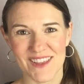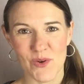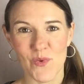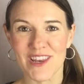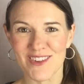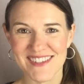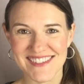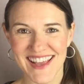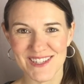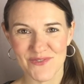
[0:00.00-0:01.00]
when you
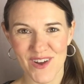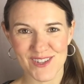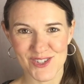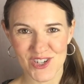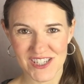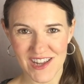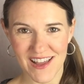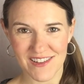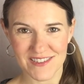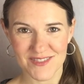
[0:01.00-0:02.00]
decide to foster a
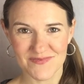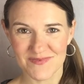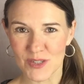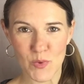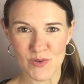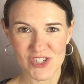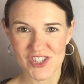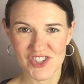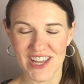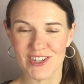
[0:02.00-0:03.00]
child, you won't
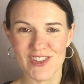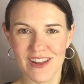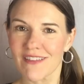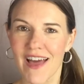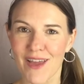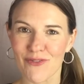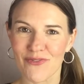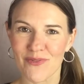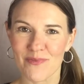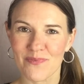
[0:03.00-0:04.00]
just change their life,
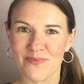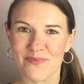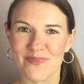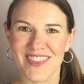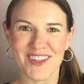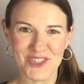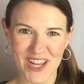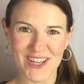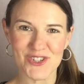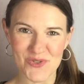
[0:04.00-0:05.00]
they'll
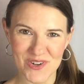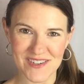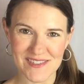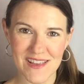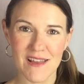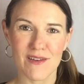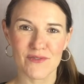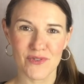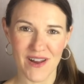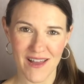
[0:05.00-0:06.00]
change yours
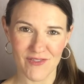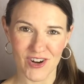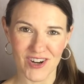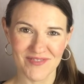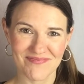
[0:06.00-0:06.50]
forever.